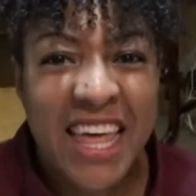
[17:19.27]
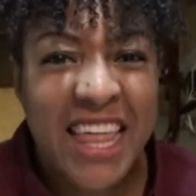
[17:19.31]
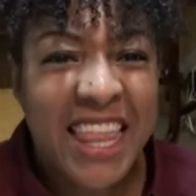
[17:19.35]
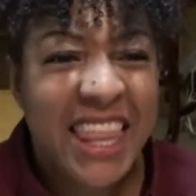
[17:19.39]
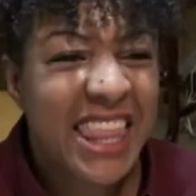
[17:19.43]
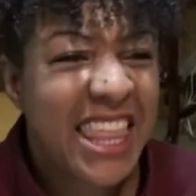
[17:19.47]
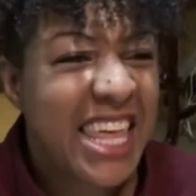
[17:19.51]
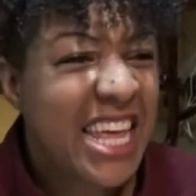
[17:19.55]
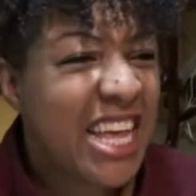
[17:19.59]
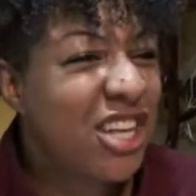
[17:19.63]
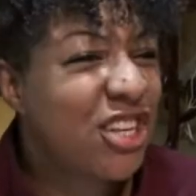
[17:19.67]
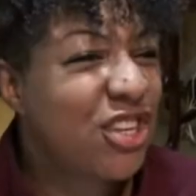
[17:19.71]

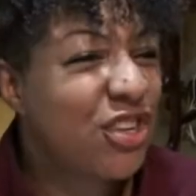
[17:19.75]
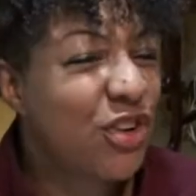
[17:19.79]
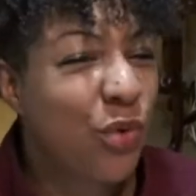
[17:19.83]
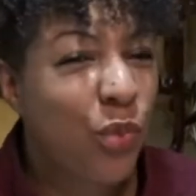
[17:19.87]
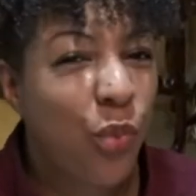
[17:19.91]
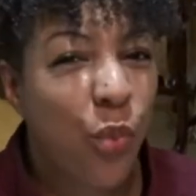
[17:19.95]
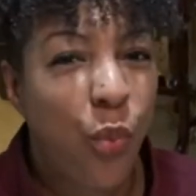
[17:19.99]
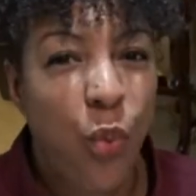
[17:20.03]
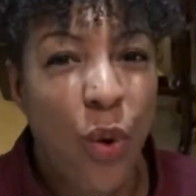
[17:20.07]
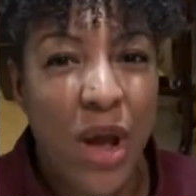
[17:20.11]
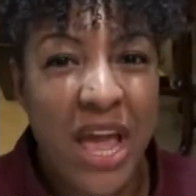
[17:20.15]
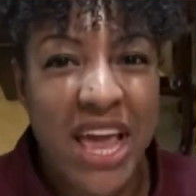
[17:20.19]
Things are
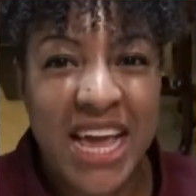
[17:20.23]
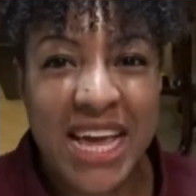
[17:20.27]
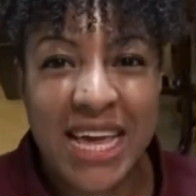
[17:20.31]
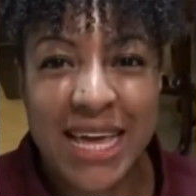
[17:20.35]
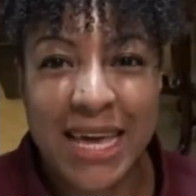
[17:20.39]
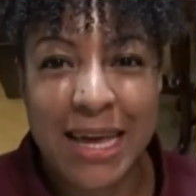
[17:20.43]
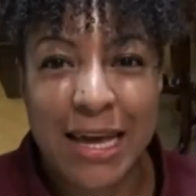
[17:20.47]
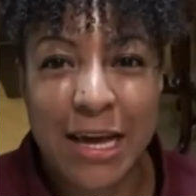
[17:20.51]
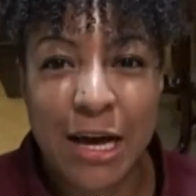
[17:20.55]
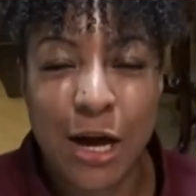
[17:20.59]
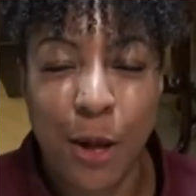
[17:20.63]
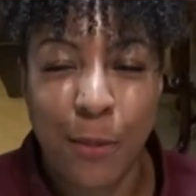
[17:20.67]

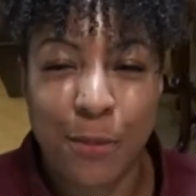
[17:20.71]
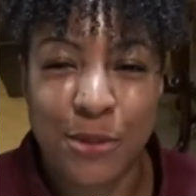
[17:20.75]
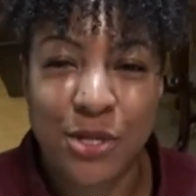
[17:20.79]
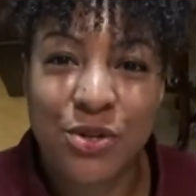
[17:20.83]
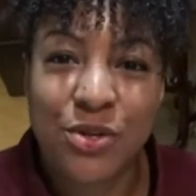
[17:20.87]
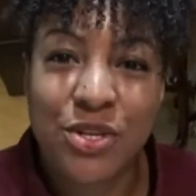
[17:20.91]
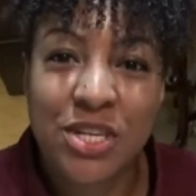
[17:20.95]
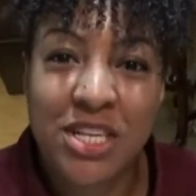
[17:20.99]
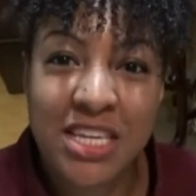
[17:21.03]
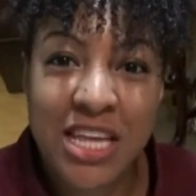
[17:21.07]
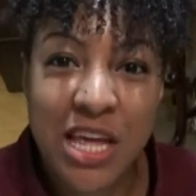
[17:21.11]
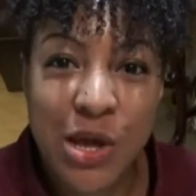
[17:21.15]
waking up, so
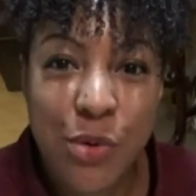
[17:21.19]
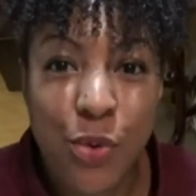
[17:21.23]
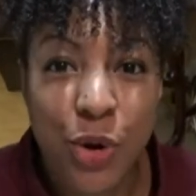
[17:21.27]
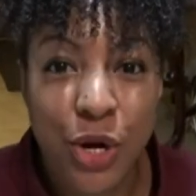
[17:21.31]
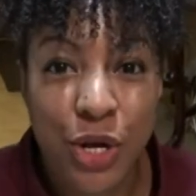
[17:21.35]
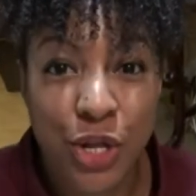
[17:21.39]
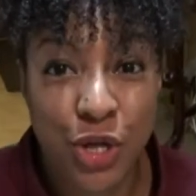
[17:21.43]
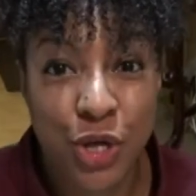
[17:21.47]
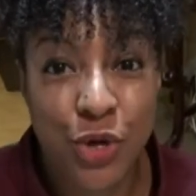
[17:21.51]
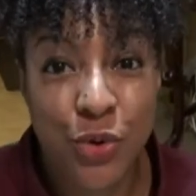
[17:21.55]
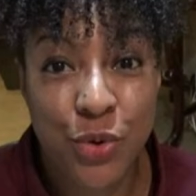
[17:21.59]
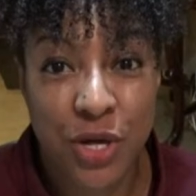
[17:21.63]
see
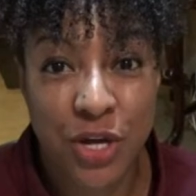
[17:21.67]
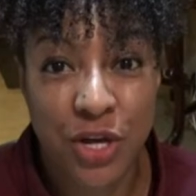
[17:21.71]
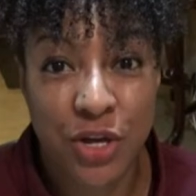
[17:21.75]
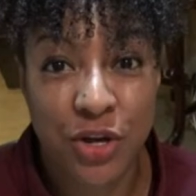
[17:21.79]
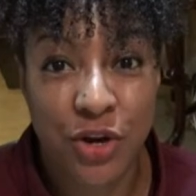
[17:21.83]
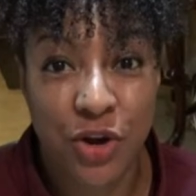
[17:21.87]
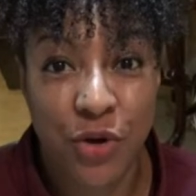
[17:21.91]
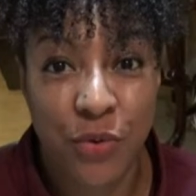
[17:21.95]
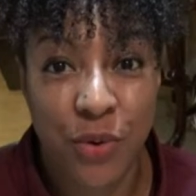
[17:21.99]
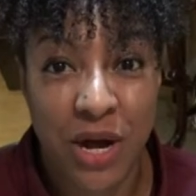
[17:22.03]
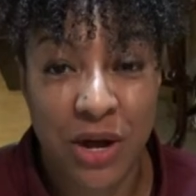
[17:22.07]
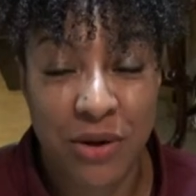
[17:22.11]
what you can
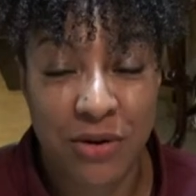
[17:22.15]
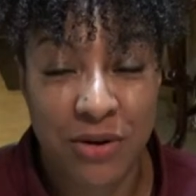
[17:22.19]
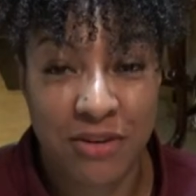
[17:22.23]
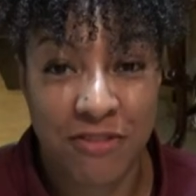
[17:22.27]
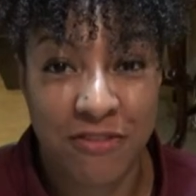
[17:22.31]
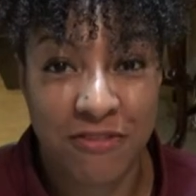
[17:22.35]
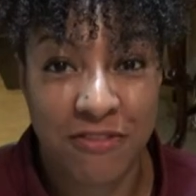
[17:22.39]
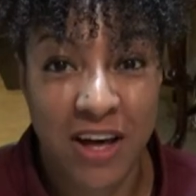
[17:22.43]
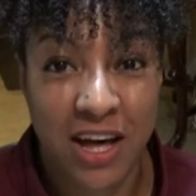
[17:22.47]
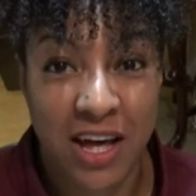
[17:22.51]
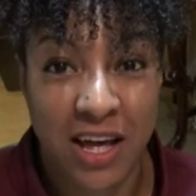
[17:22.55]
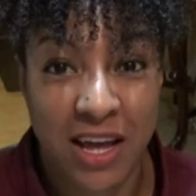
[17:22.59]
go out and
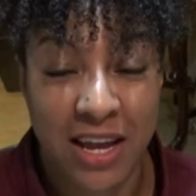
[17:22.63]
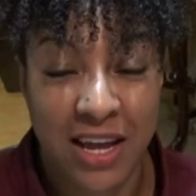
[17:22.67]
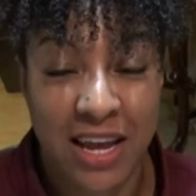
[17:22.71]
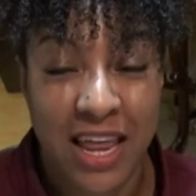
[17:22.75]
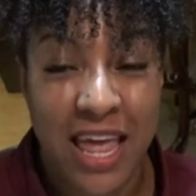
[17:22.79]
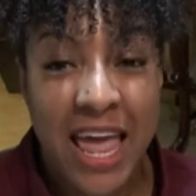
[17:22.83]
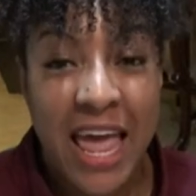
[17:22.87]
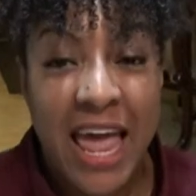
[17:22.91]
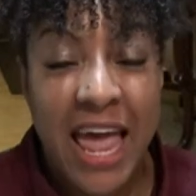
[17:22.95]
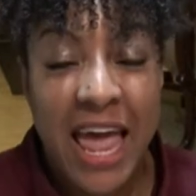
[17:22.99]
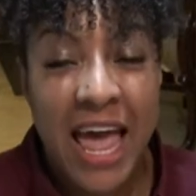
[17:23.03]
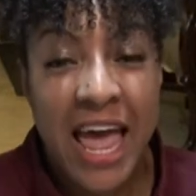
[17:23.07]
find.
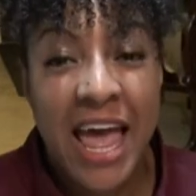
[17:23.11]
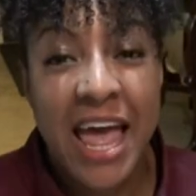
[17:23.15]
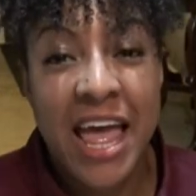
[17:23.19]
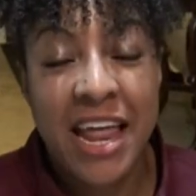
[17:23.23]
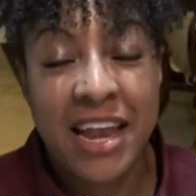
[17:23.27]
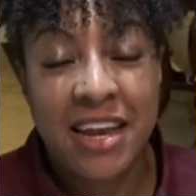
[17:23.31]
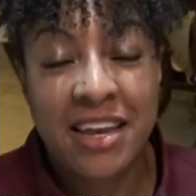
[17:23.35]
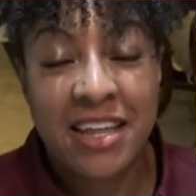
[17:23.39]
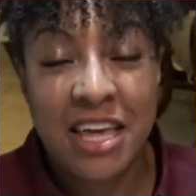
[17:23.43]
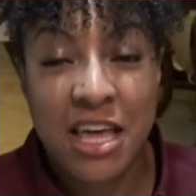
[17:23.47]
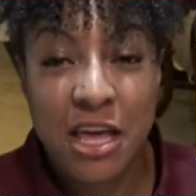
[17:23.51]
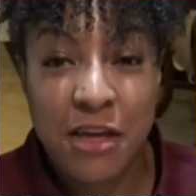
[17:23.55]

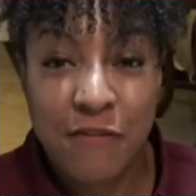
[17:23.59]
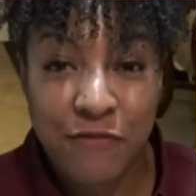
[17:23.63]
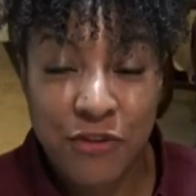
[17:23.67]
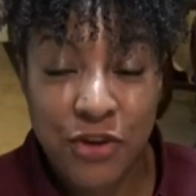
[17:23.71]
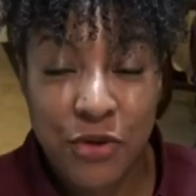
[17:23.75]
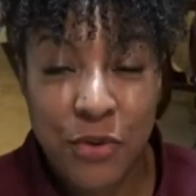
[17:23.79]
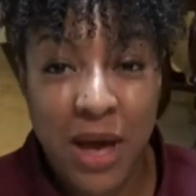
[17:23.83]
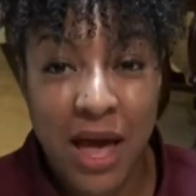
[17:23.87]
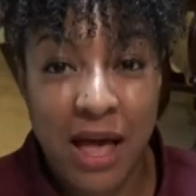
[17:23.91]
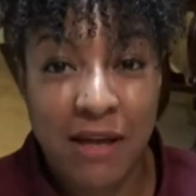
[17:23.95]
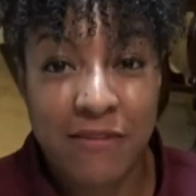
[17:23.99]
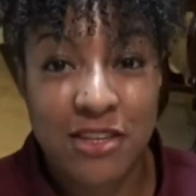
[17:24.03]
And if you
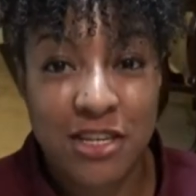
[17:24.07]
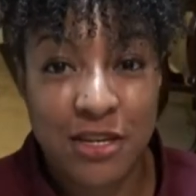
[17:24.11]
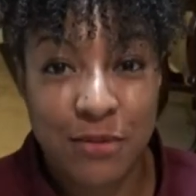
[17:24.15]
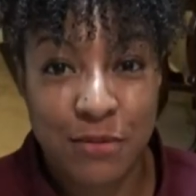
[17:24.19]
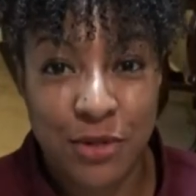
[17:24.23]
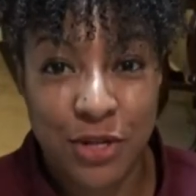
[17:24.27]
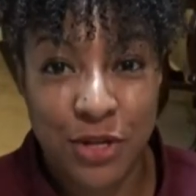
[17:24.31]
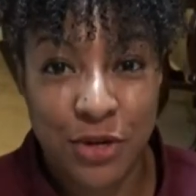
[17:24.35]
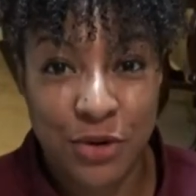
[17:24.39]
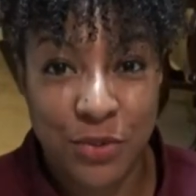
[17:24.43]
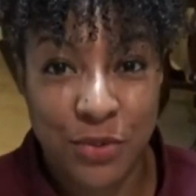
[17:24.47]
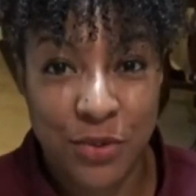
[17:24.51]
have some
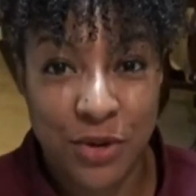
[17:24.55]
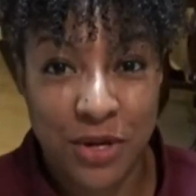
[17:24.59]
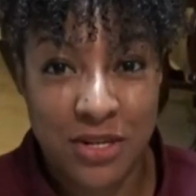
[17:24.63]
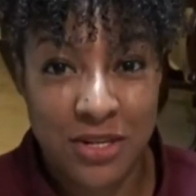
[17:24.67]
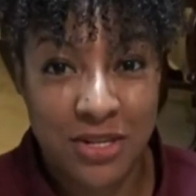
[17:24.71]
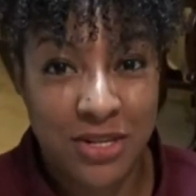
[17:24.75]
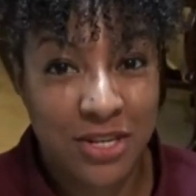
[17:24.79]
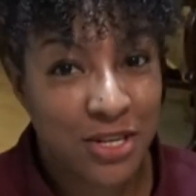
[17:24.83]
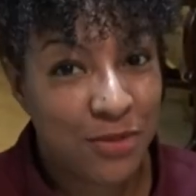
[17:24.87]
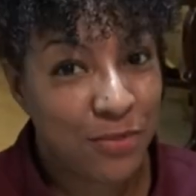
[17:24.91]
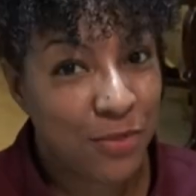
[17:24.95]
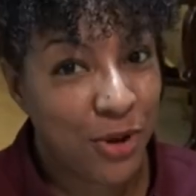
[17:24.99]
little
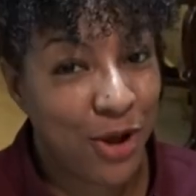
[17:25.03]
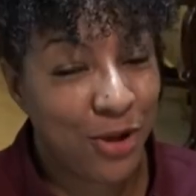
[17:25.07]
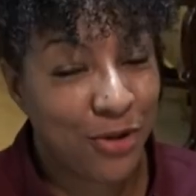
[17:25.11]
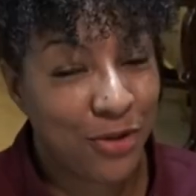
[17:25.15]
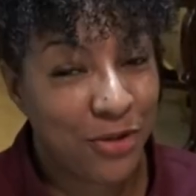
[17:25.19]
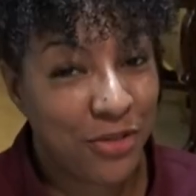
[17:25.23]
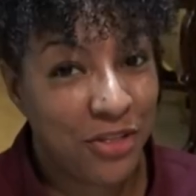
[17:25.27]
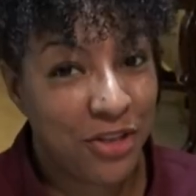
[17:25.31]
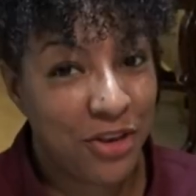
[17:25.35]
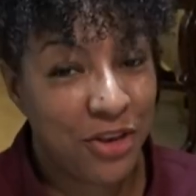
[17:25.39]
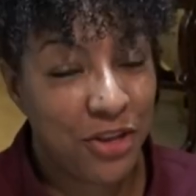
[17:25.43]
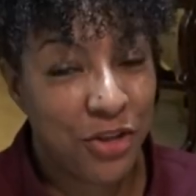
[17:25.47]
ones smaller
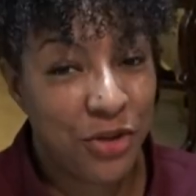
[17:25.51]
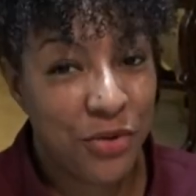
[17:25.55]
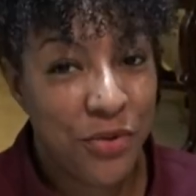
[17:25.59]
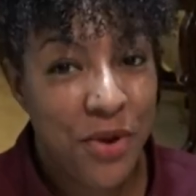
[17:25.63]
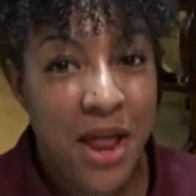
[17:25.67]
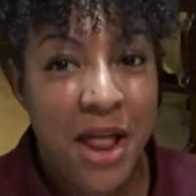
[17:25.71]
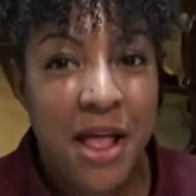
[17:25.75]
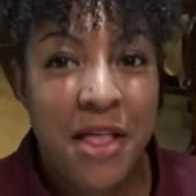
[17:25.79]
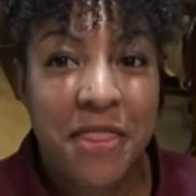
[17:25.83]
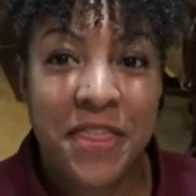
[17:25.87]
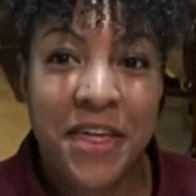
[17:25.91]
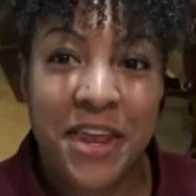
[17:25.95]
than you,
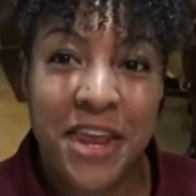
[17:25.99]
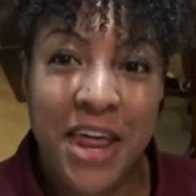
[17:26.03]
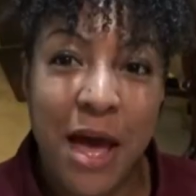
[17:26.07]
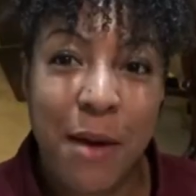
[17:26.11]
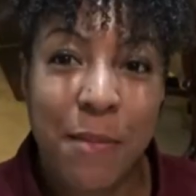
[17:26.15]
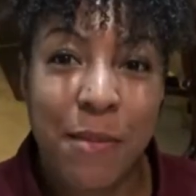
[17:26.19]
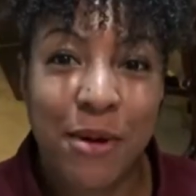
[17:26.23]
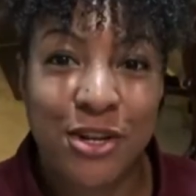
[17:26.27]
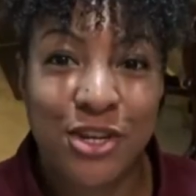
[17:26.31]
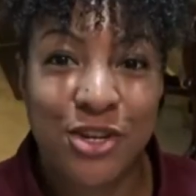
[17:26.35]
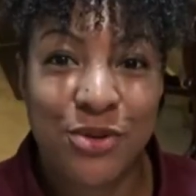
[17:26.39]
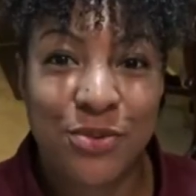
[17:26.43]
then how
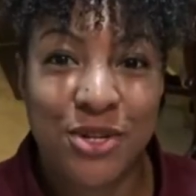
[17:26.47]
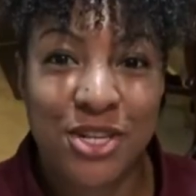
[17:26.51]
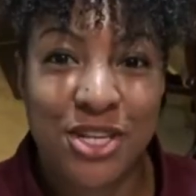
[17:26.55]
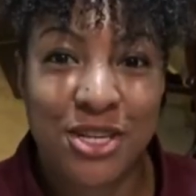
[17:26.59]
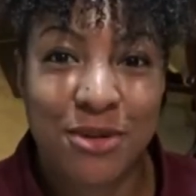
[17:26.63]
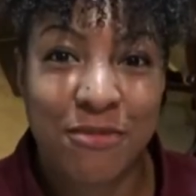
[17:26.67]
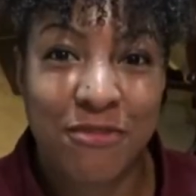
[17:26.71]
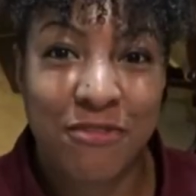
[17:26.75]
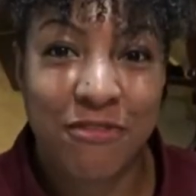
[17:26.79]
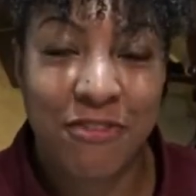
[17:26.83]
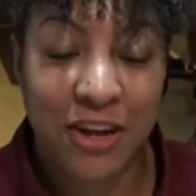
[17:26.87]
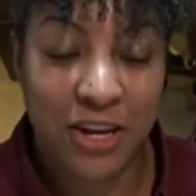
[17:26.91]
about doing
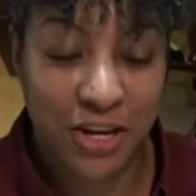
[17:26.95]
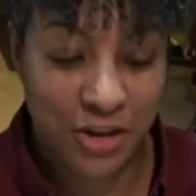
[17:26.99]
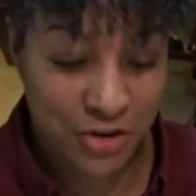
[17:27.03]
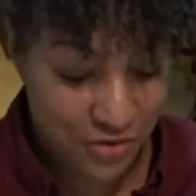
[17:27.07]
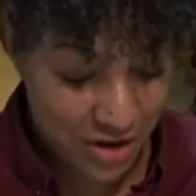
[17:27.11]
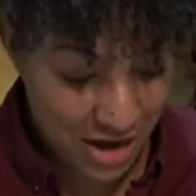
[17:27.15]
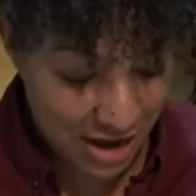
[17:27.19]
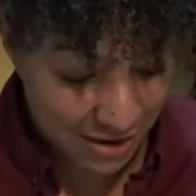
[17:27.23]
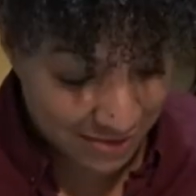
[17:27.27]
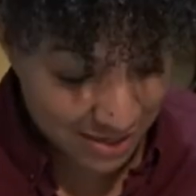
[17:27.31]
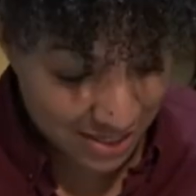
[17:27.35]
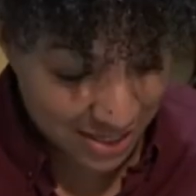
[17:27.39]
some fun
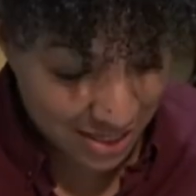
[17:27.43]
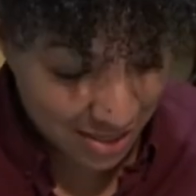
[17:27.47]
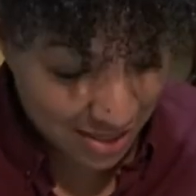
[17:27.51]
craftsy